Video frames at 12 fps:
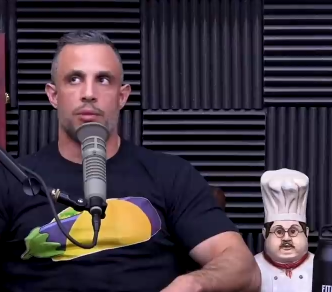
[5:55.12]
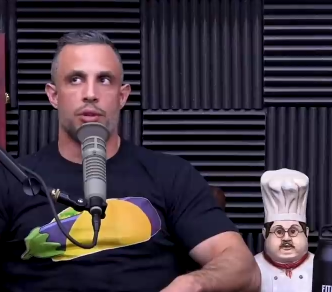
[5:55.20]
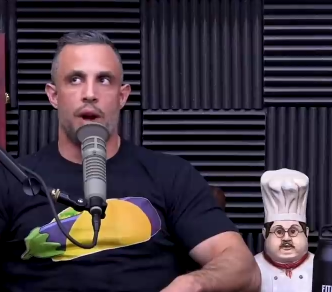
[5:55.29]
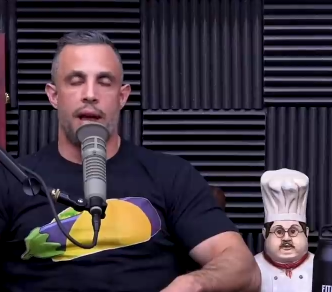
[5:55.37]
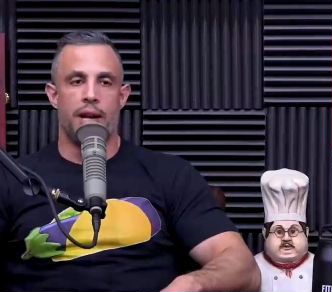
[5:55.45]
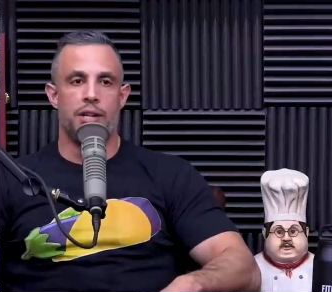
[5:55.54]

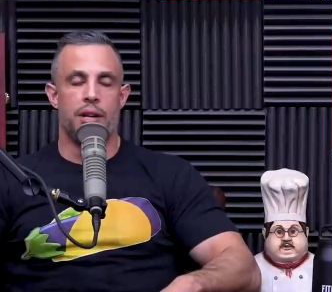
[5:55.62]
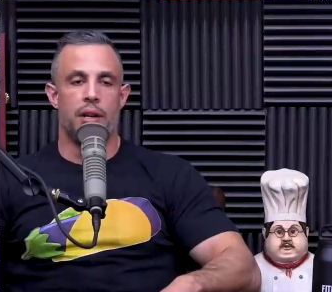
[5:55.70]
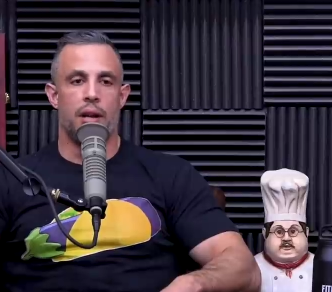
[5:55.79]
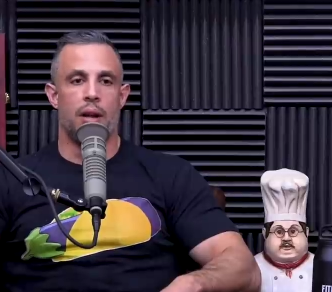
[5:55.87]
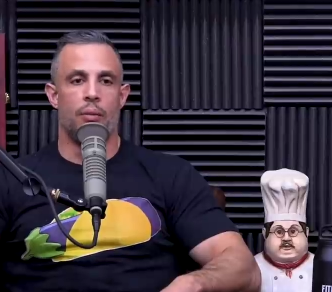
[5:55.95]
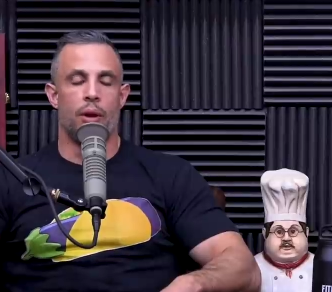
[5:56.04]

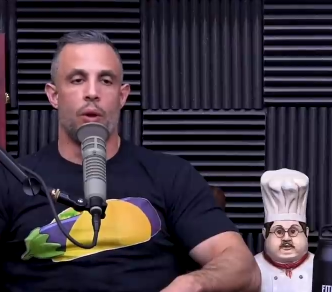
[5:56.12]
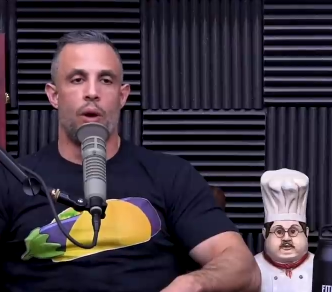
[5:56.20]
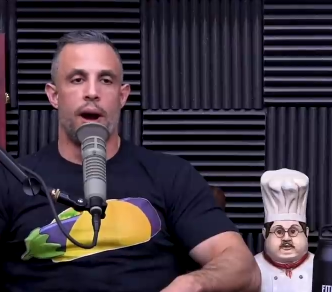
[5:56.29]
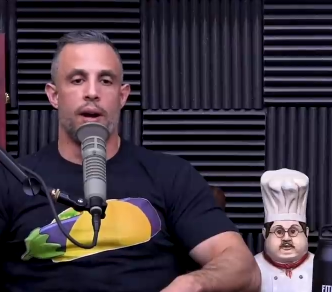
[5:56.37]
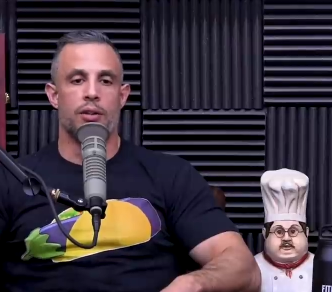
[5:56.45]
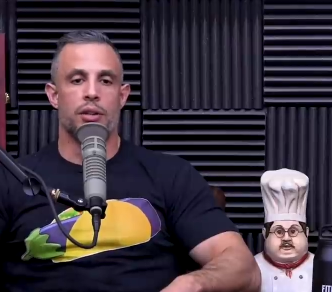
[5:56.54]
Speaker 1: strategy. It
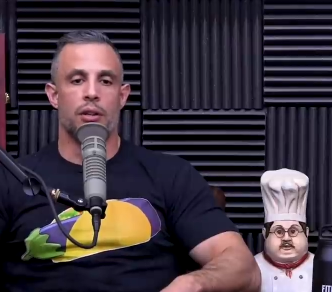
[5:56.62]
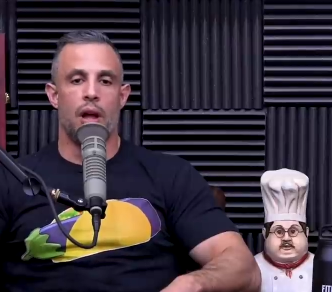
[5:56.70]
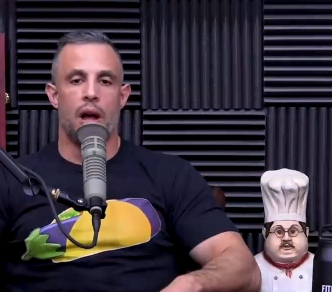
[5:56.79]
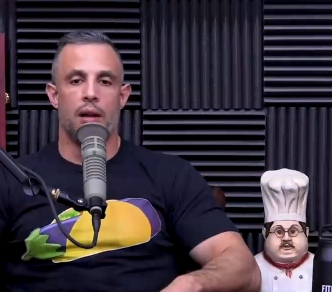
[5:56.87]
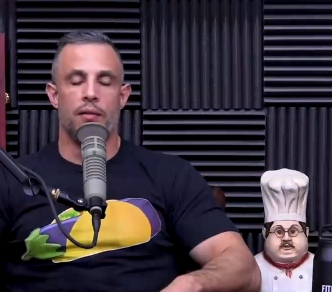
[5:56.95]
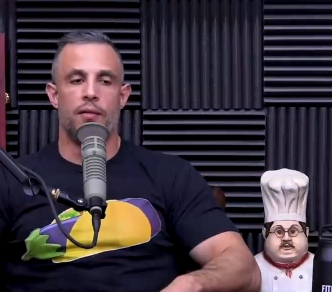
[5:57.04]
requires a
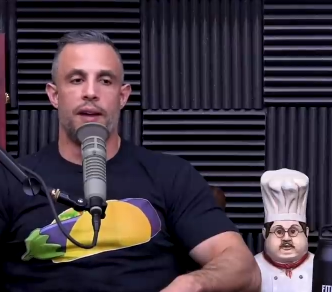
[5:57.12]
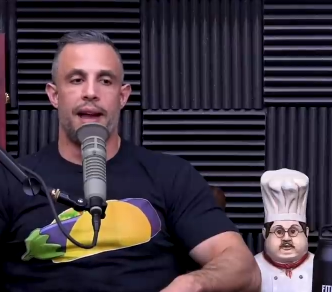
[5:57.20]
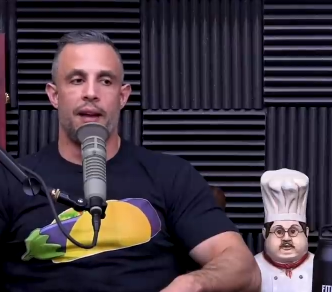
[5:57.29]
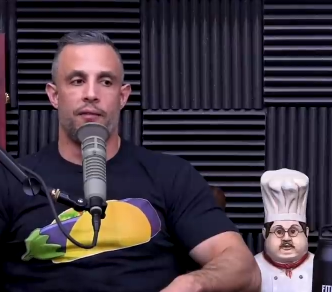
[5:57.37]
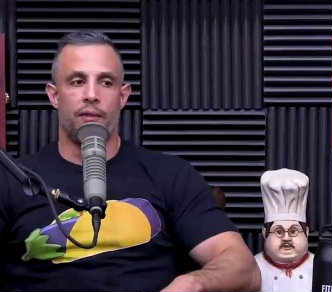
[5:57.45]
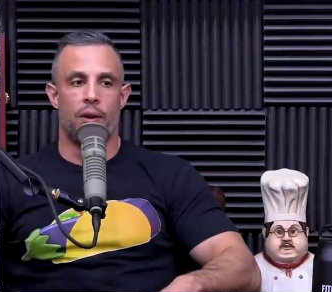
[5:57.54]
lot of
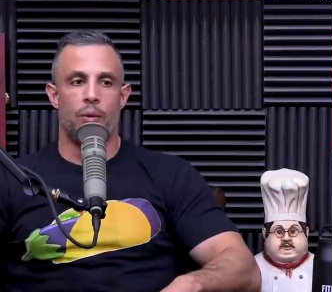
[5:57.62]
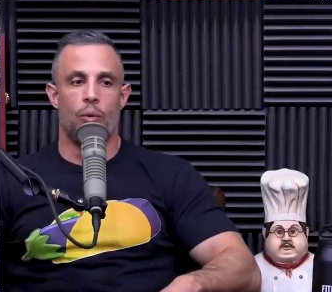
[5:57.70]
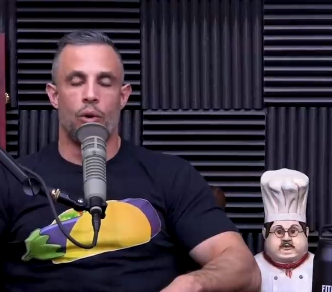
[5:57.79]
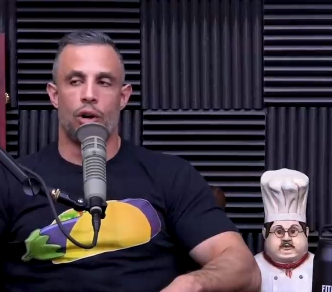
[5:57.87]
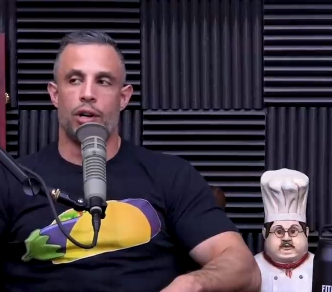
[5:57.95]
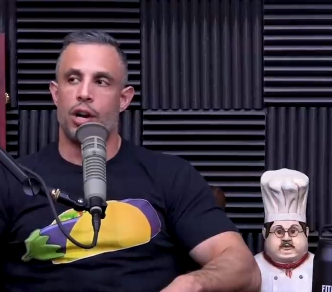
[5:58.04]
effort,
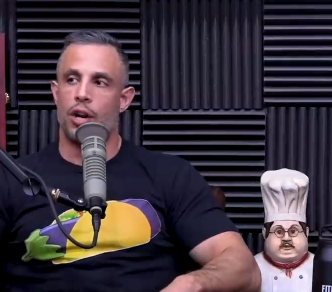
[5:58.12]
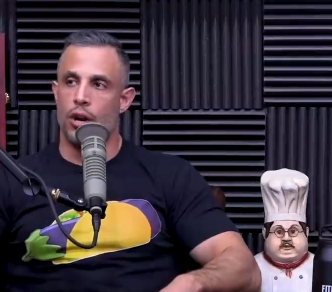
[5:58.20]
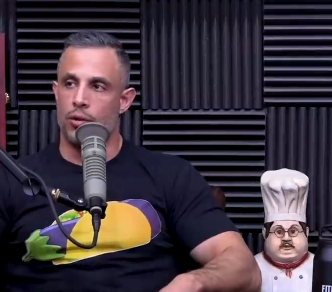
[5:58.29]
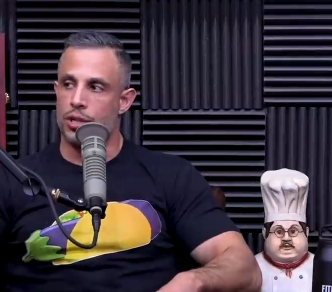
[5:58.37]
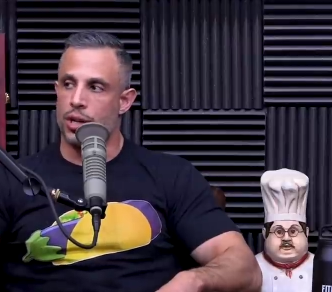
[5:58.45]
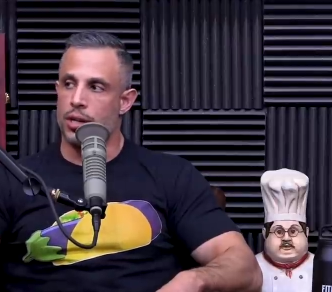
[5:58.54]
work, and
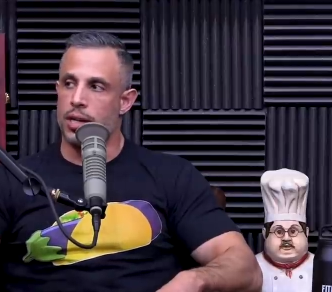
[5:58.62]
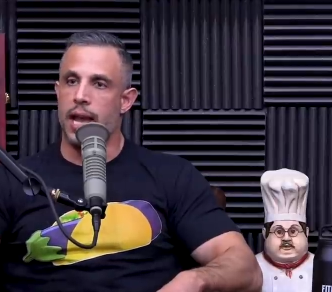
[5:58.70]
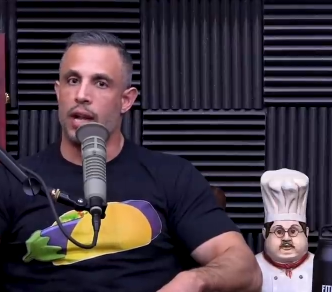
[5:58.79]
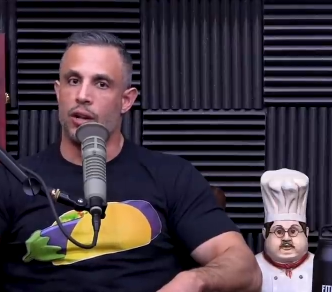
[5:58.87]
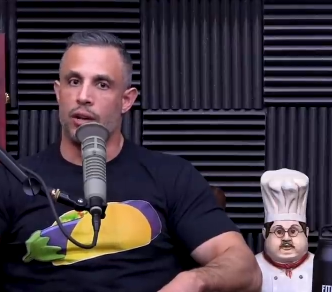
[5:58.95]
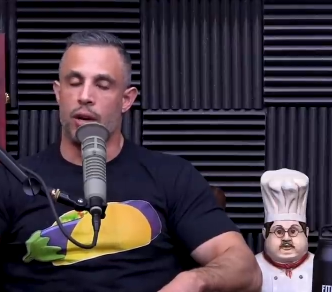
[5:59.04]
coaching to
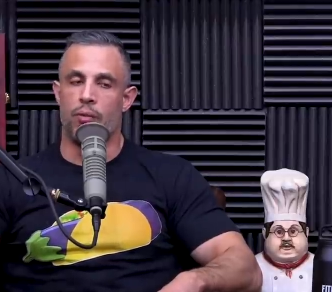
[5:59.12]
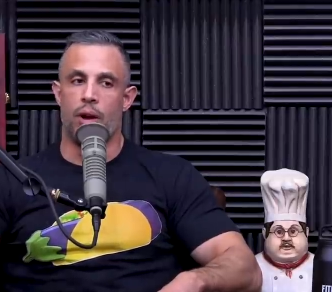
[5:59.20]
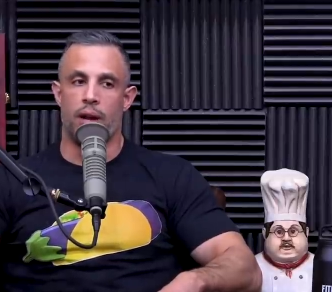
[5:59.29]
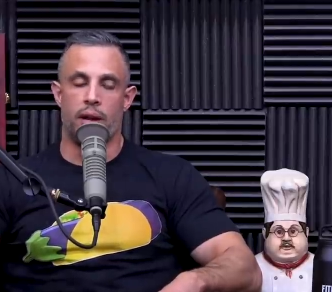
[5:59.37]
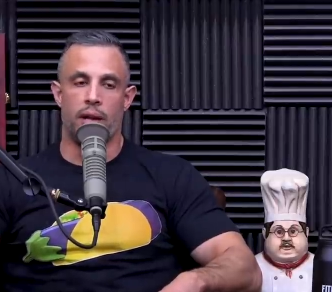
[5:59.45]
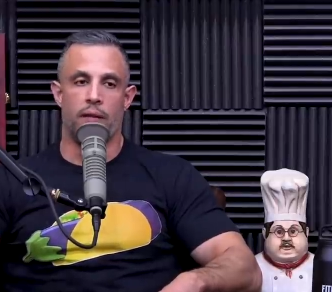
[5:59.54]
get good at
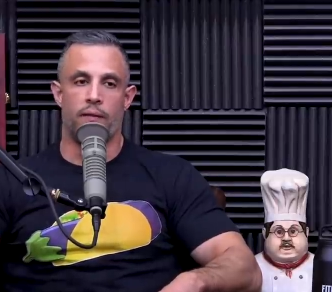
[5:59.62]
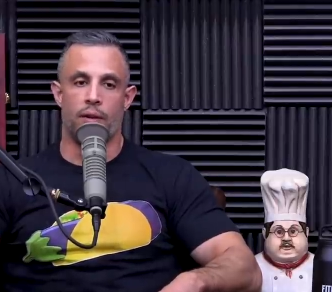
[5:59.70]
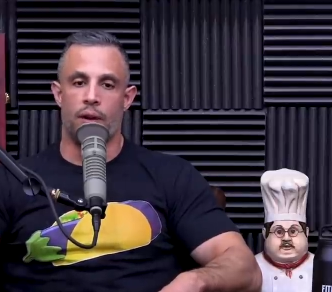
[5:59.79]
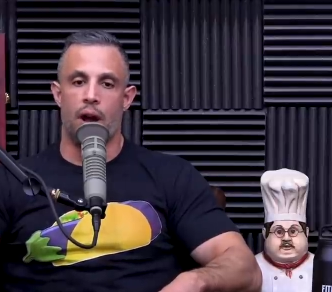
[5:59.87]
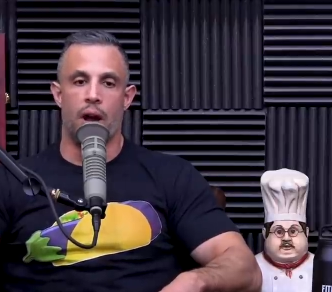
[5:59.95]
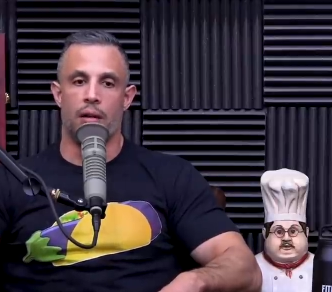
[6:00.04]
running if
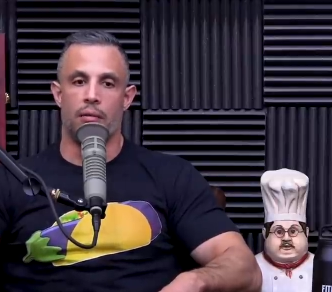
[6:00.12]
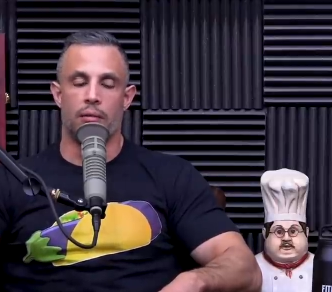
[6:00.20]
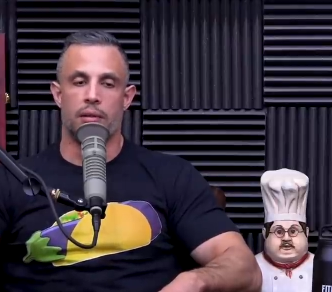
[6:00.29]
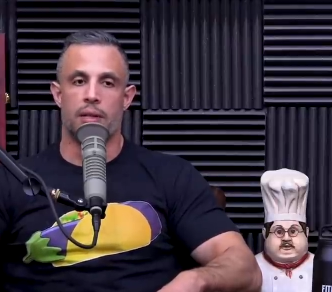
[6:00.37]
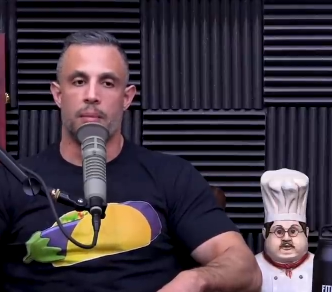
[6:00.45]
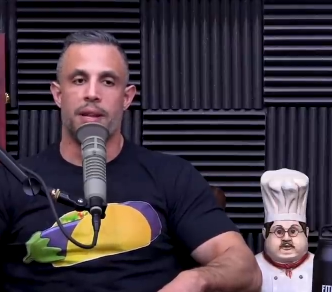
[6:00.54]
you're not
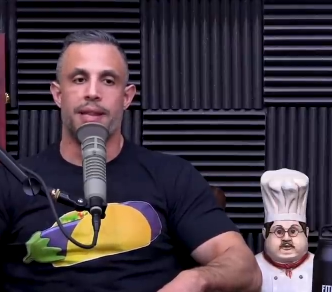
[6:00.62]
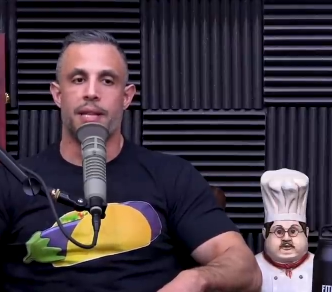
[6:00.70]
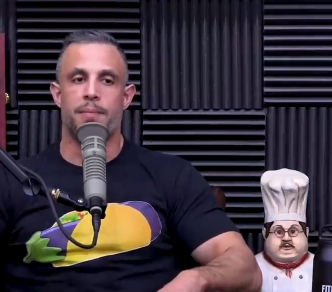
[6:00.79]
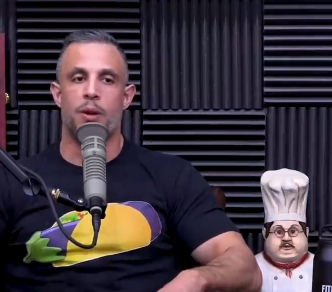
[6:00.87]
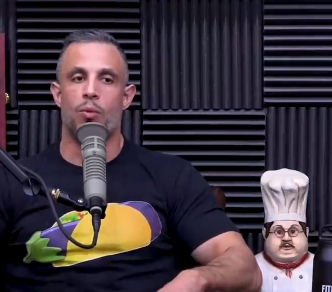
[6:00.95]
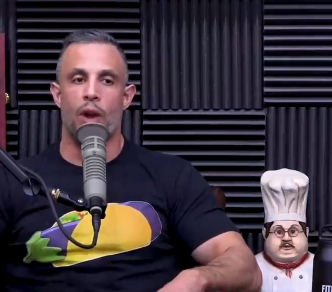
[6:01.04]
somebody
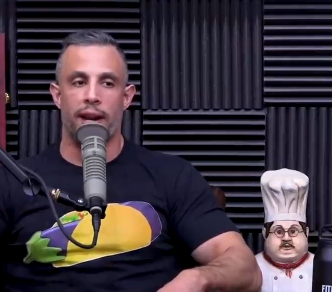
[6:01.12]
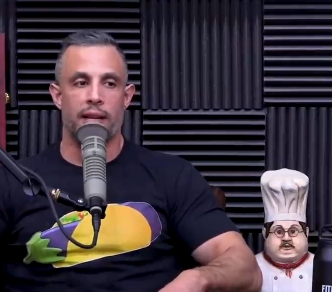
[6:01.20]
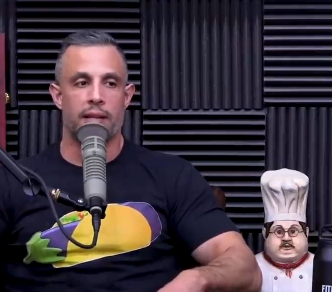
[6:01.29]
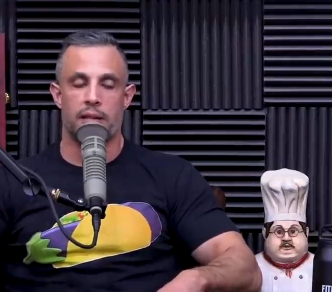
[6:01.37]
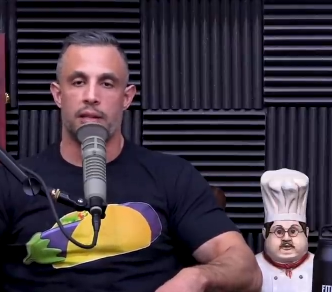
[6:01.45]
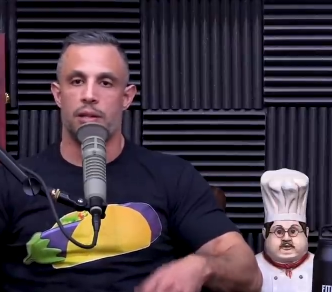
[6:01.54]
that's been
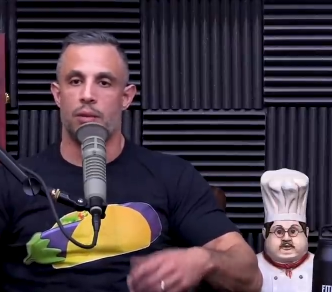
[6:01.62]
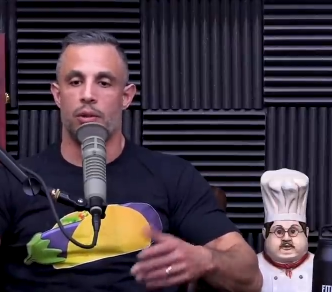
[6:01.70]
running since you